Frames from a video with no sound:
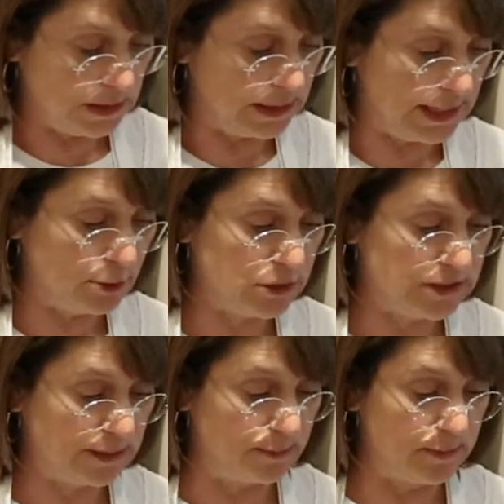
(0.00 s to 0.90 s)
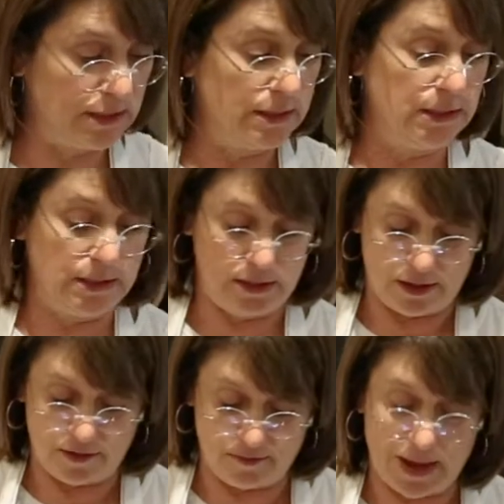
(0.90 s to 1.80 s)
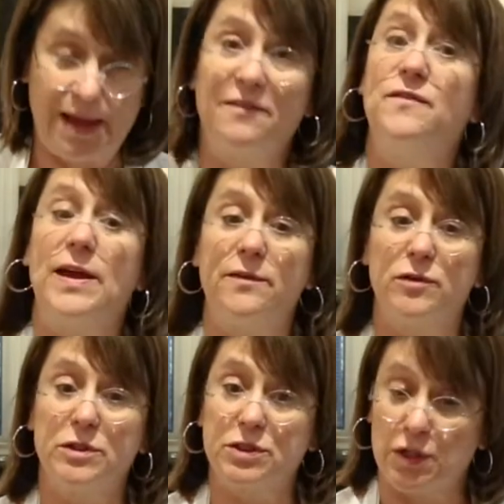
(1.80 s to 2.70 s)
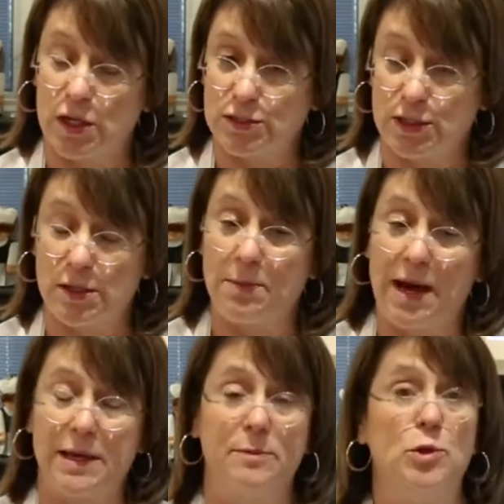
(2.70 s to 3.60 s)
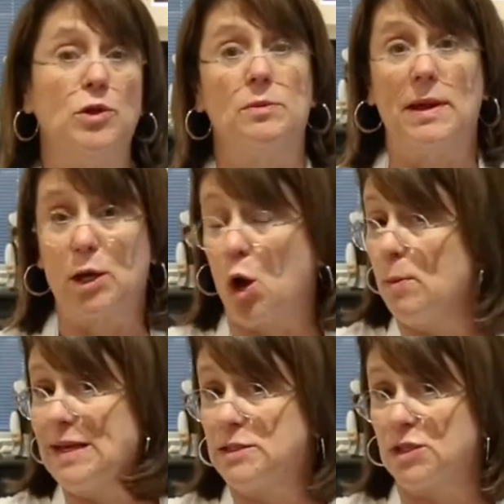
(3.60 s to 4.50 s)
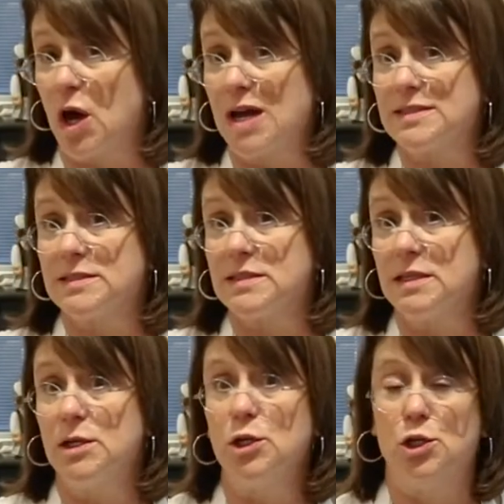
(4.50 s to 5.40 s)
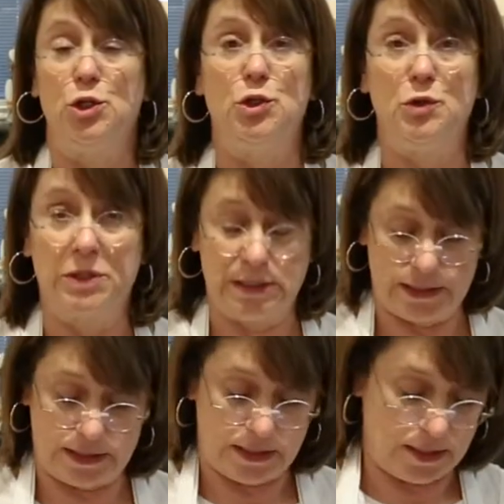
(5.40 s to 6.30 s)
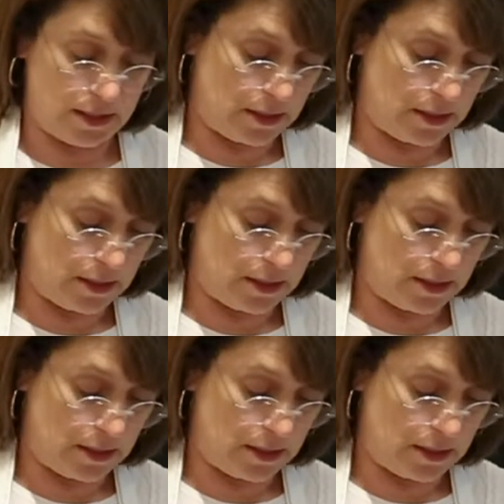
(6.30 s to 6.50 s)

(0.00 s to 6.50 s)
layer some of my favorite sauce on the bottom. You can make homemade sauce. You can